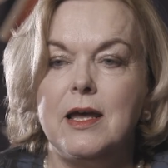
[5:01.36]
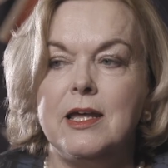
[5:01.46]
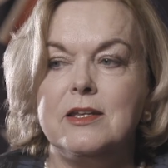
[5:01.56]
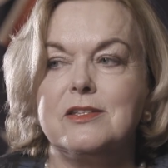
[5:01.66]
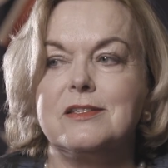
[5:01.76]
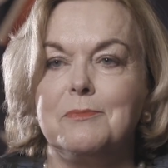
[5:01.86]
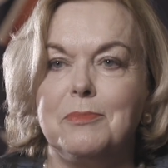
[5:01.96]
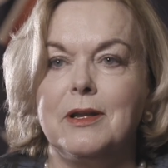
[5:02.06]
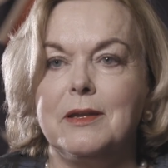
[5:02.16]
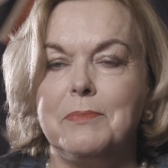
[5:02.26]
It's
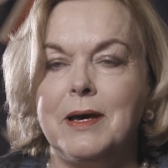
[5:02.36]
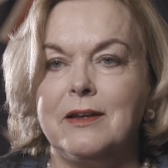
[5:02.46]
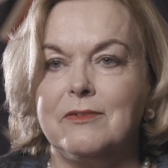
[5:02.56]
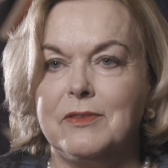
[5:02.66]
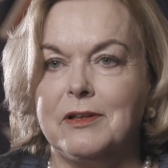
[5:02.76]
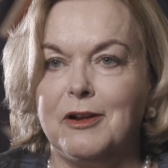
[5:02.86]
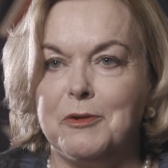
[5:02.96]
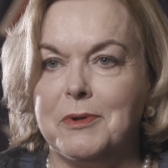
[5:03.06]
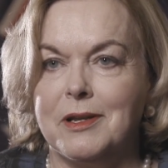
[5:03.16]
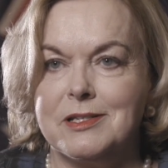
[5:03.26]
simply part of the
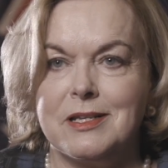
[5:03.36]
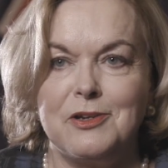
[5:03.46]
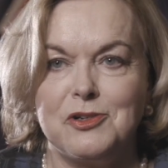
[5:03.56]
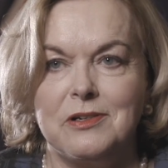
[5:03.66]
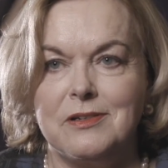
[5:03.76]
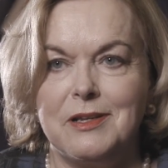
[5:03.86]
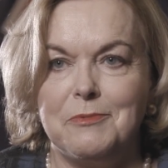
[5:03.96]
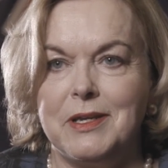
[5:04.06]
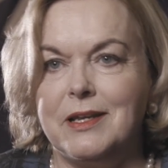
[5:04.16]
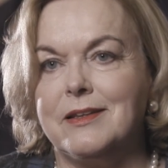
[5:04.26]
globalisation that
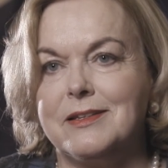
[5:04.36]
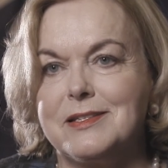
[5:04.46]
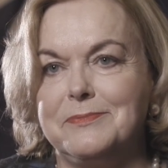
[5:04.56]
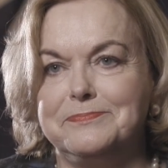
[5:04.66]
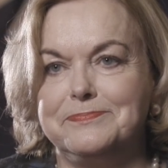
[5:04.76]
we get this.